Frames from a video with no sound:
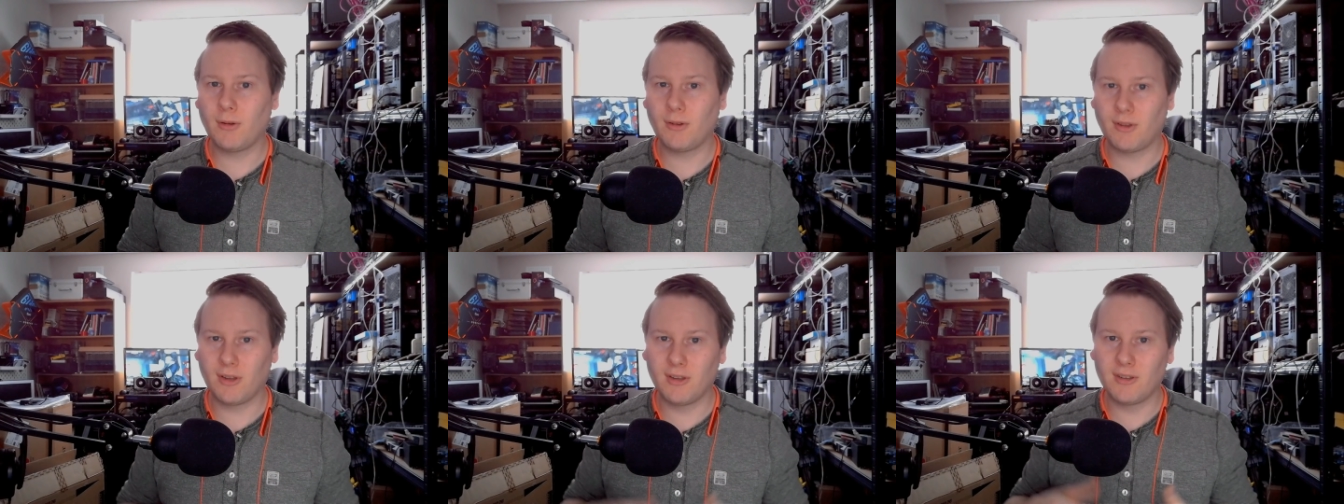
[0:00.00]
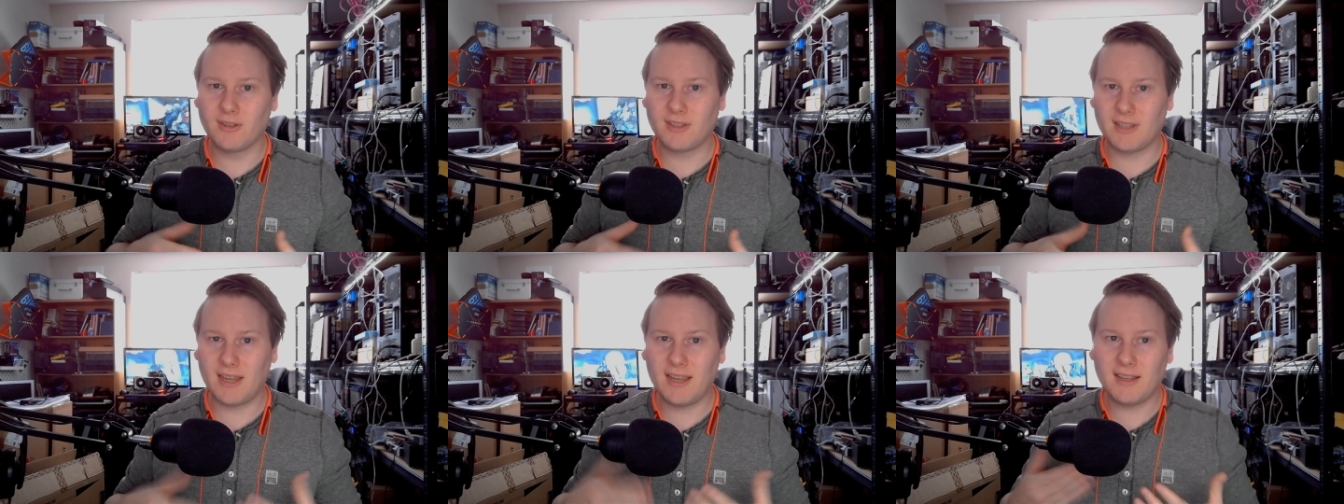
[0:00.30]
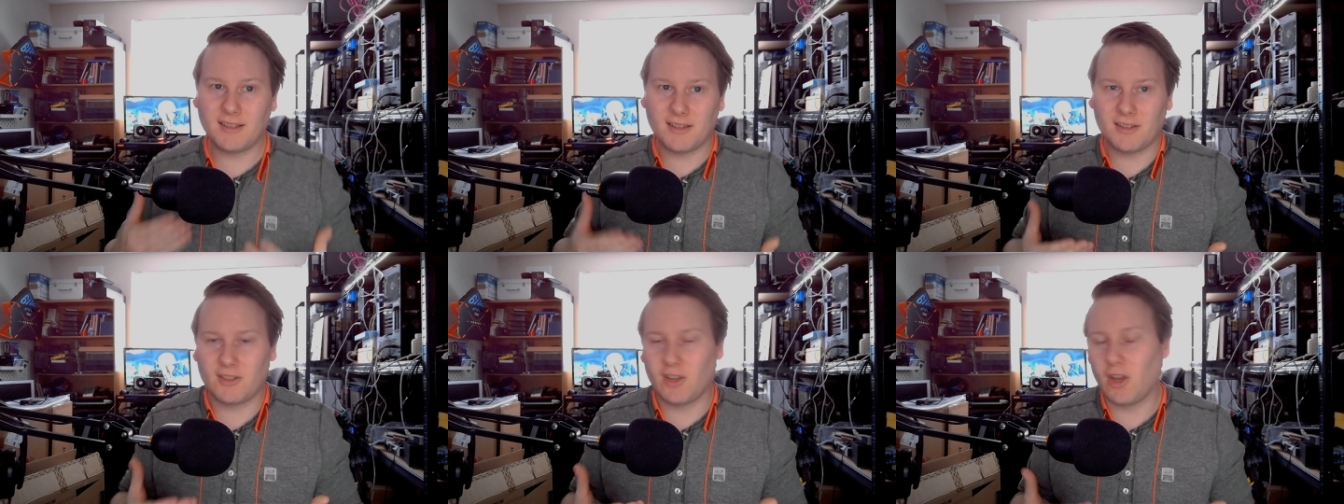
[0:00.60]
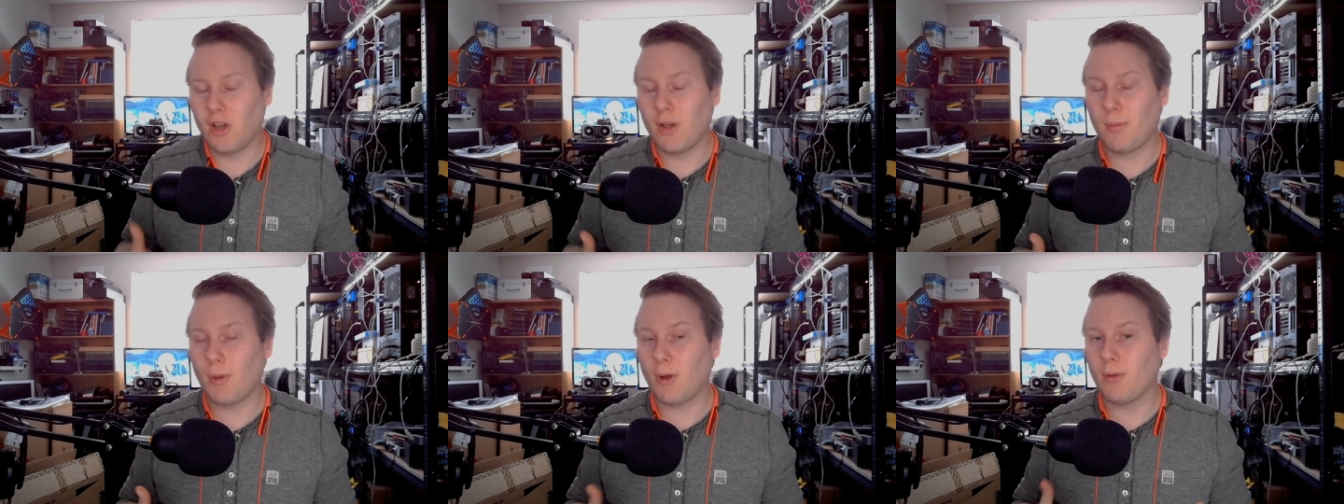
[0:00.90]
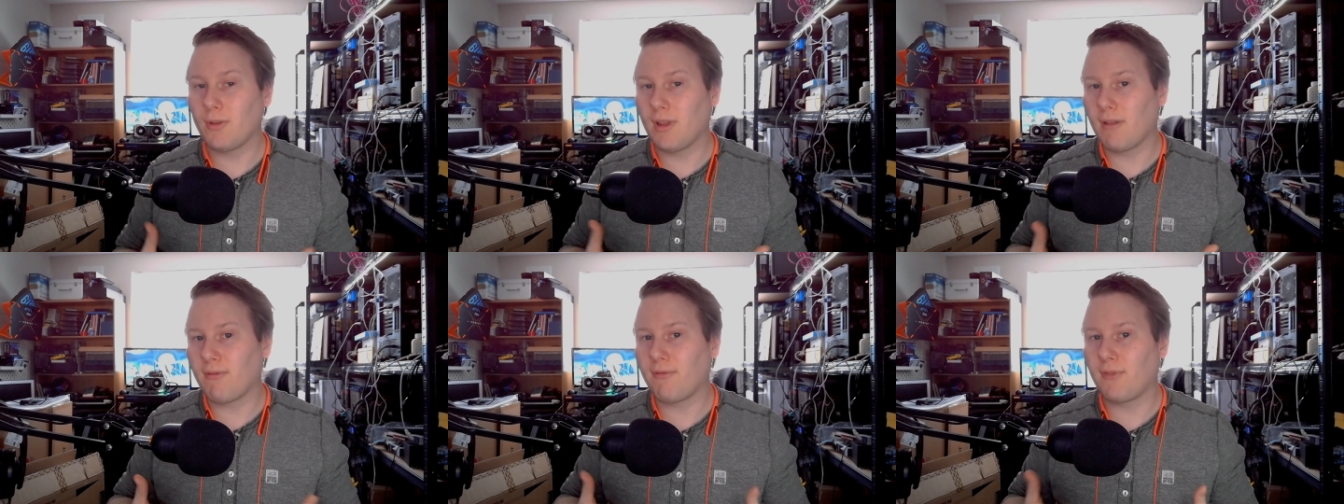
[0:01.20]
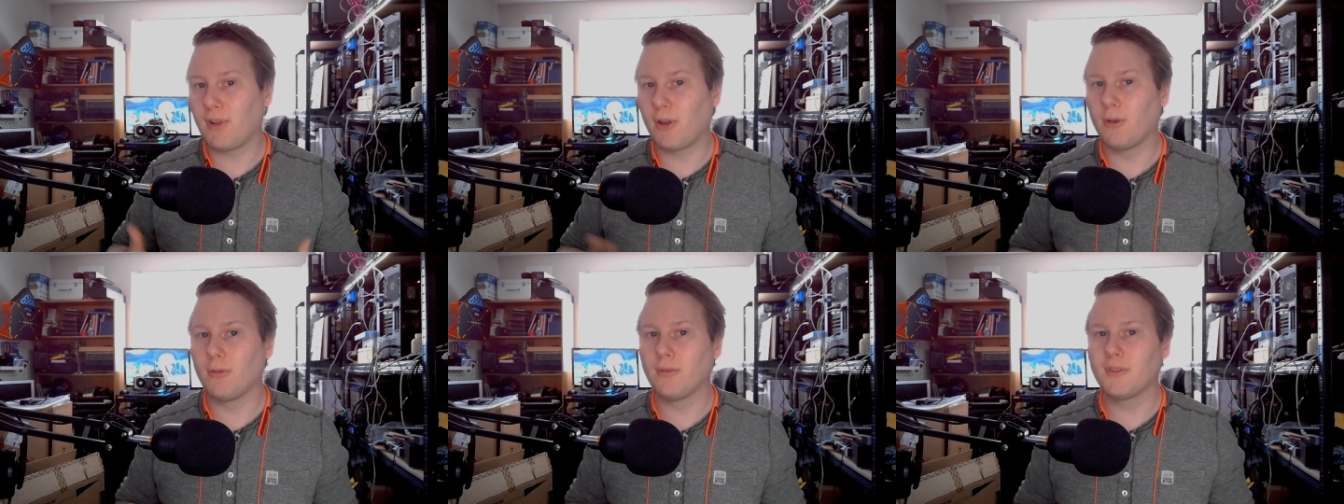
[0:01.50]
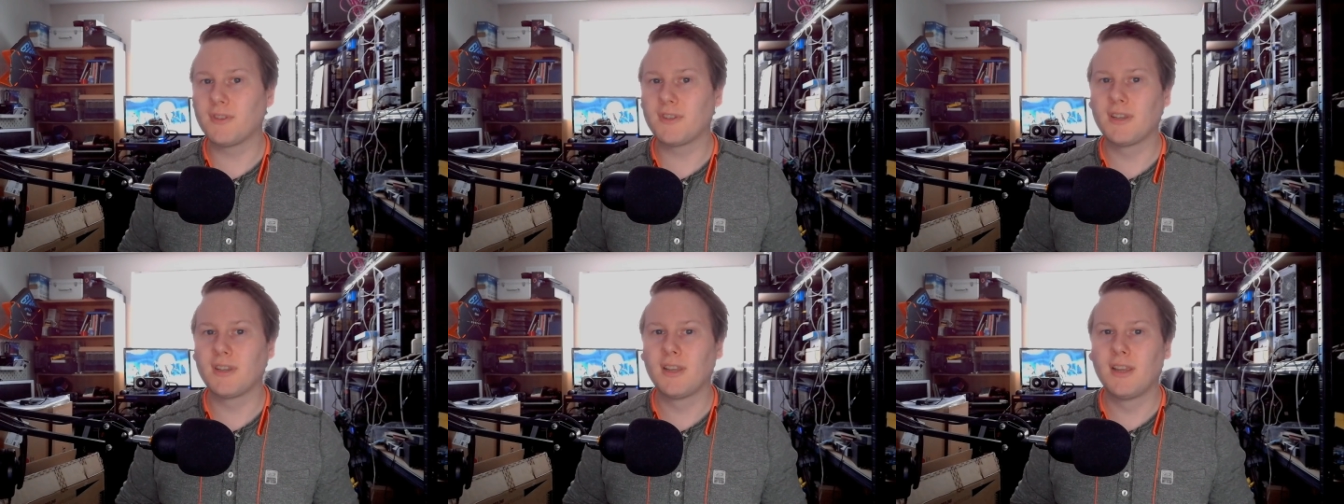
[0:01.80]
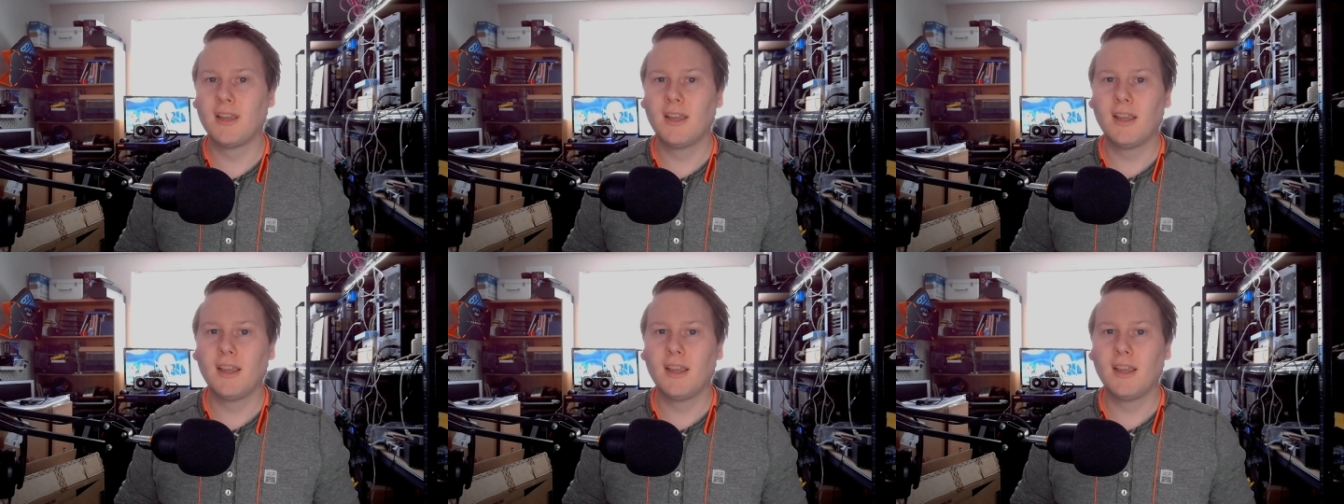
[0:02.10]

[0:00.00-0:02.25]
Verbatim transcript: because it's a turbo that floats.